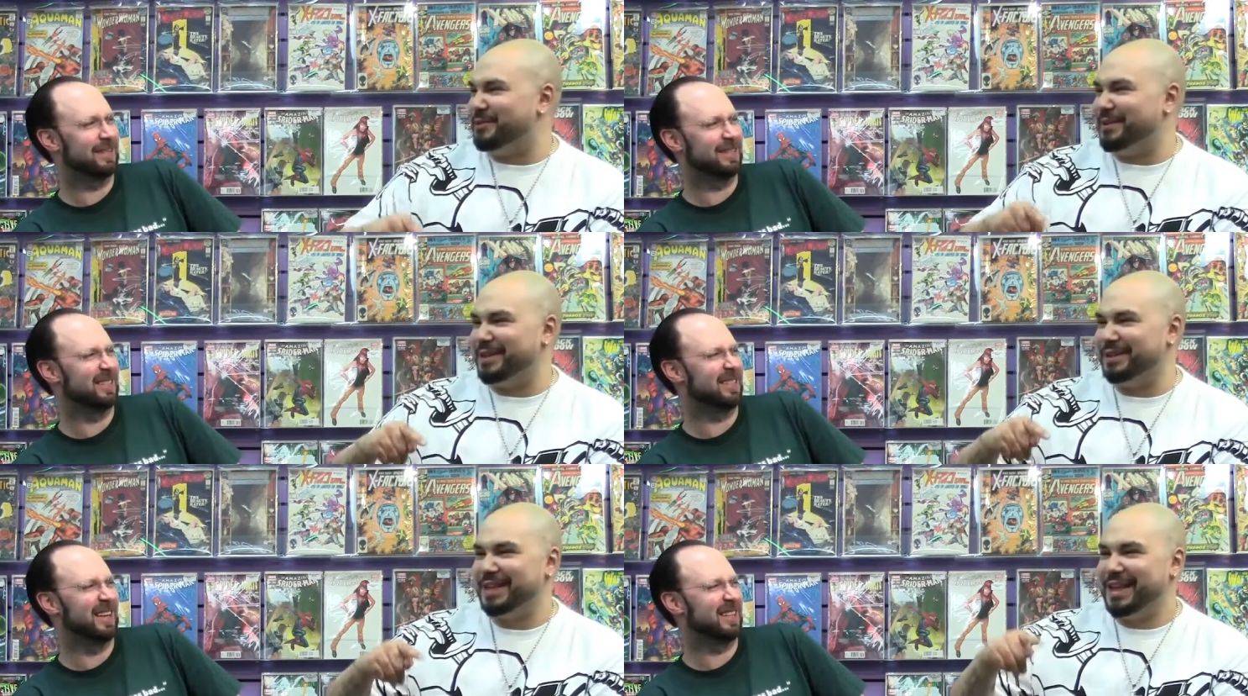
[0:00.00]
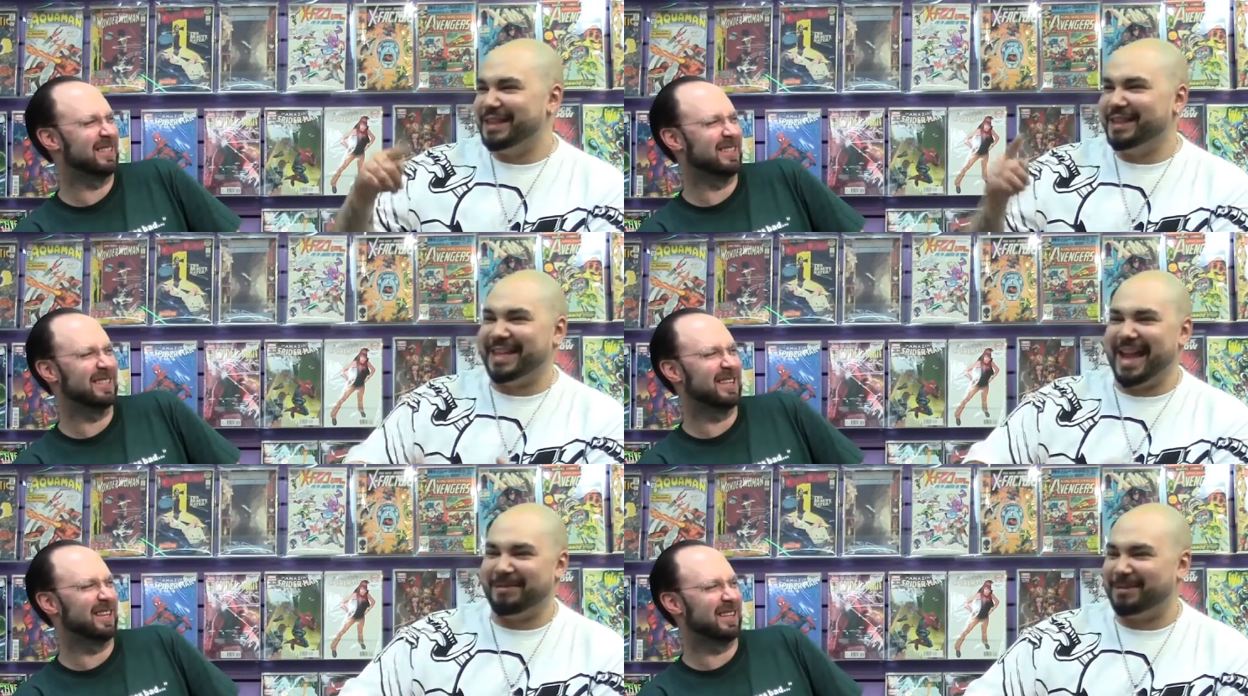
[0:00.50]
Speaker 1: movies, I did, I did the
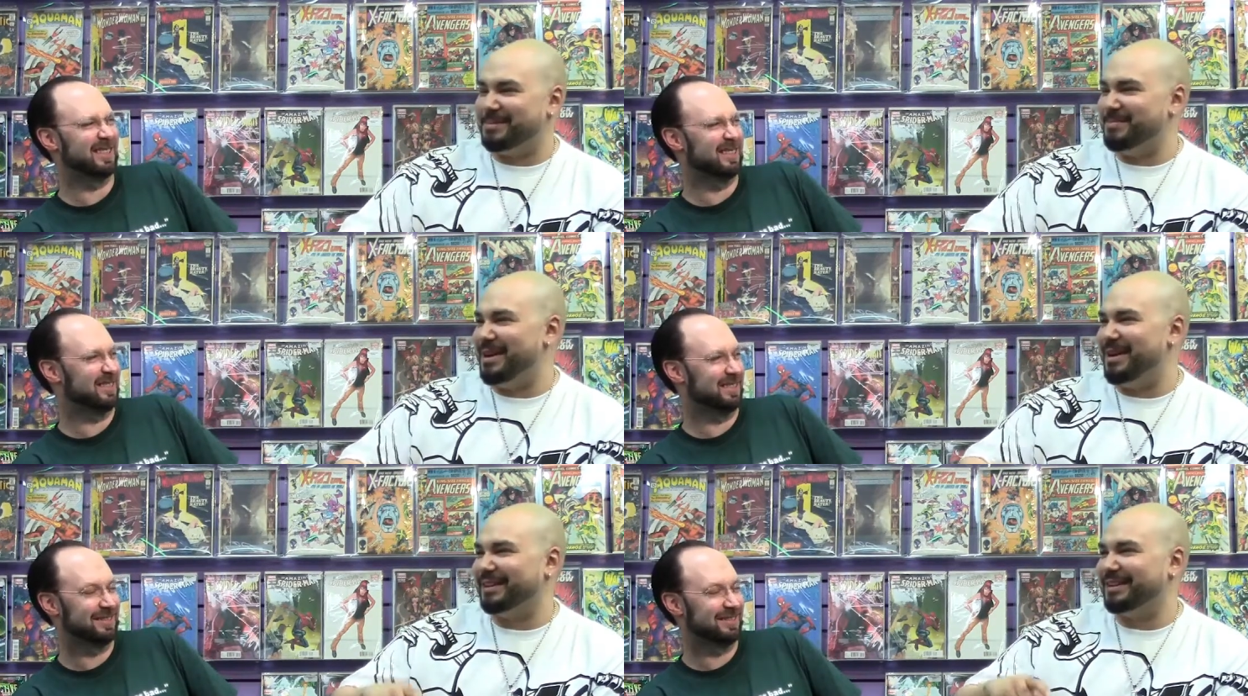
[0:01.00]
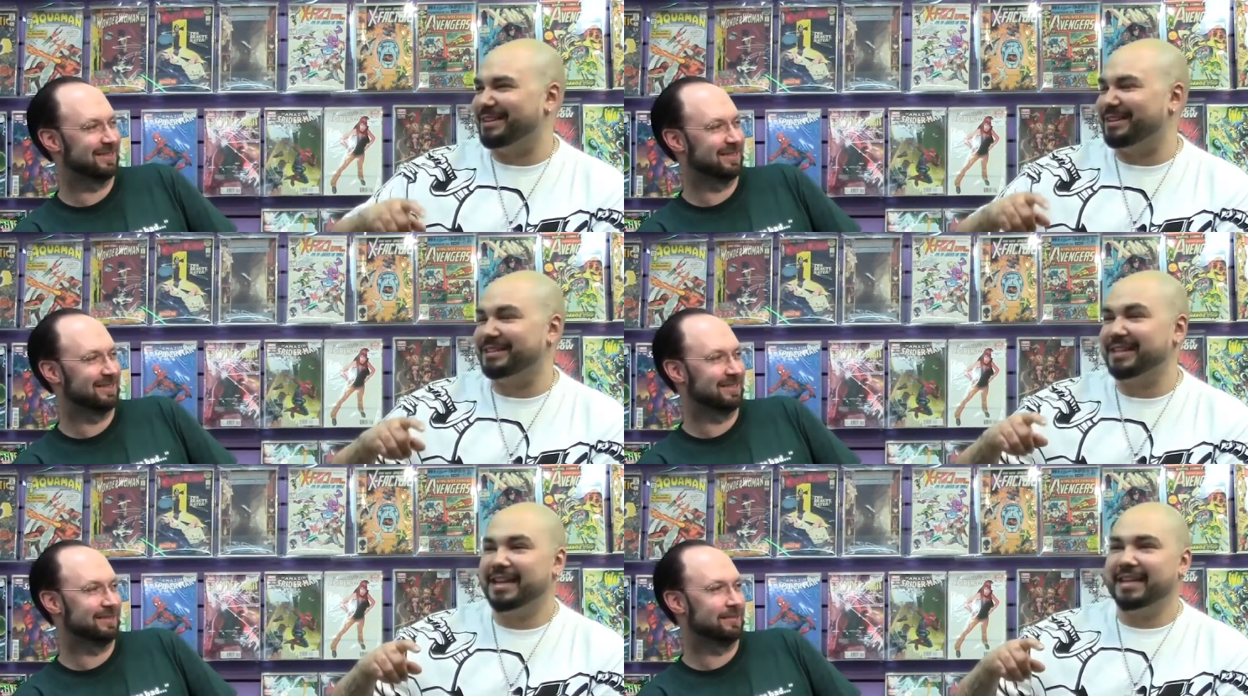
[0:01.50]
Captain that. America's.